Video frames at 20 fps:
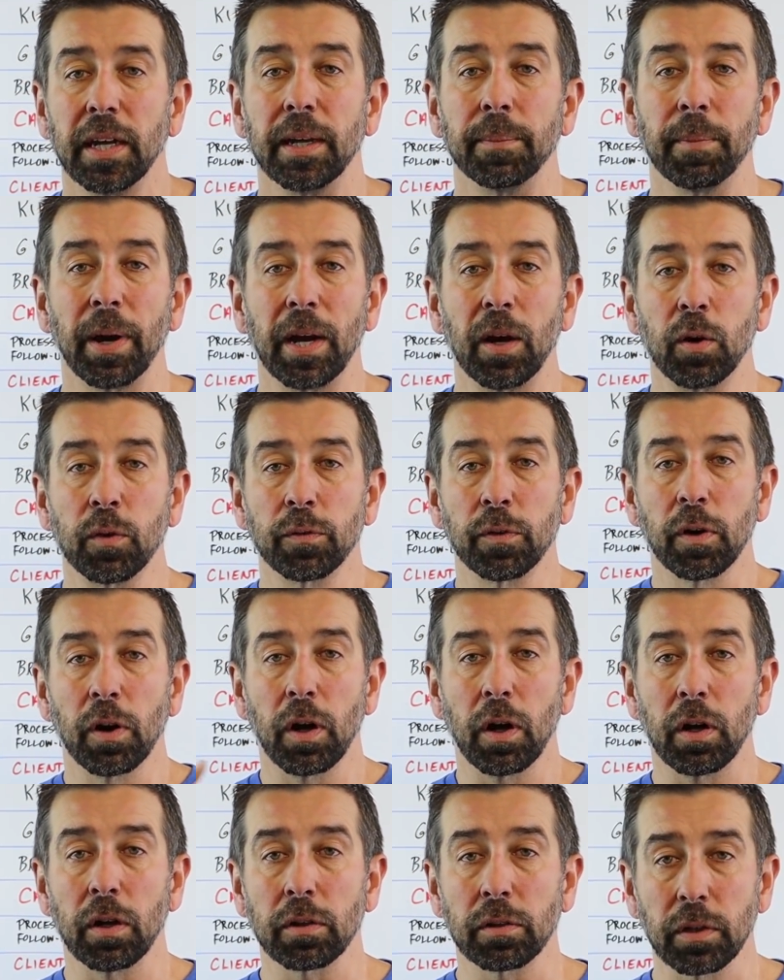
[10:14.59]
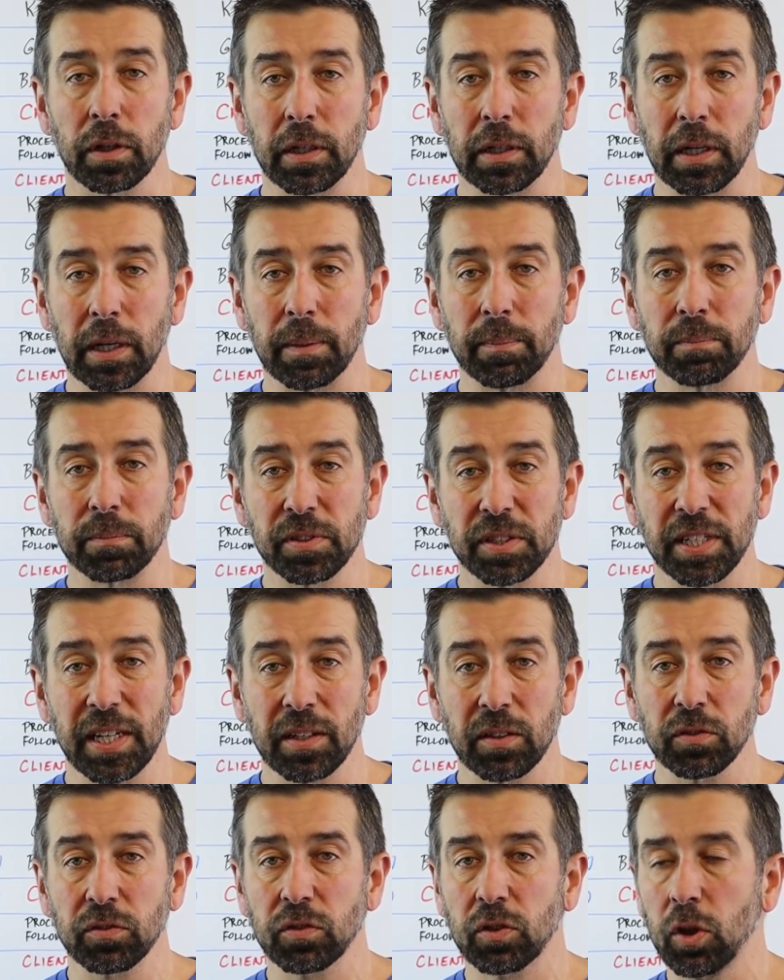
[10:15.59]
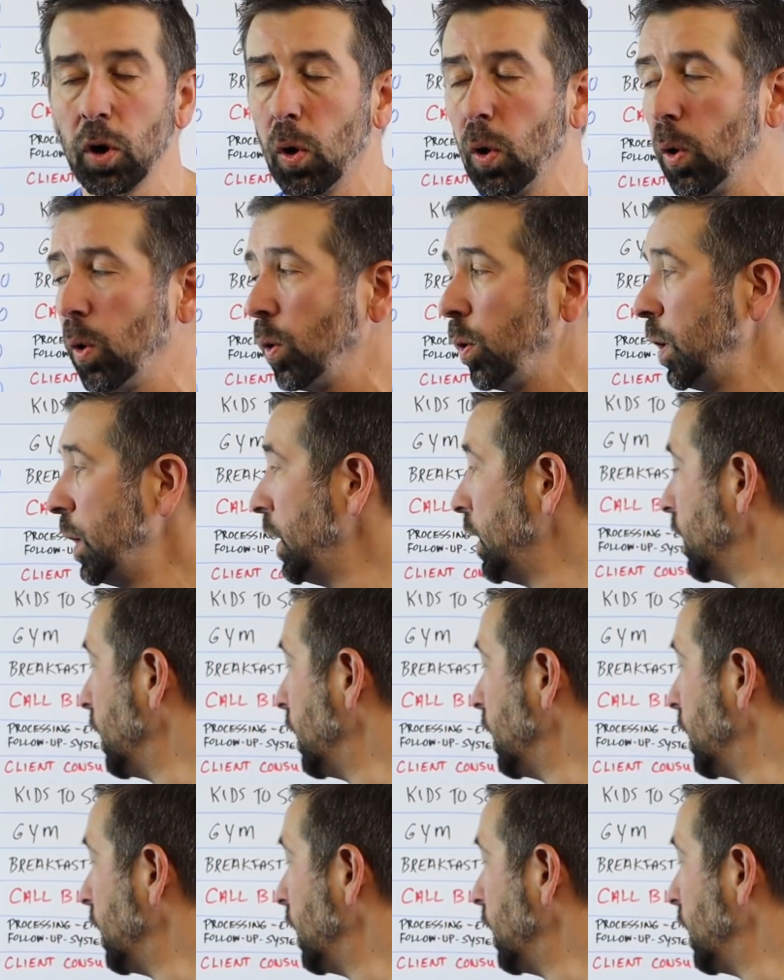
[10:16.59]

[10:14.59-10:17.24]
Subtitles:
in my overall sales goal.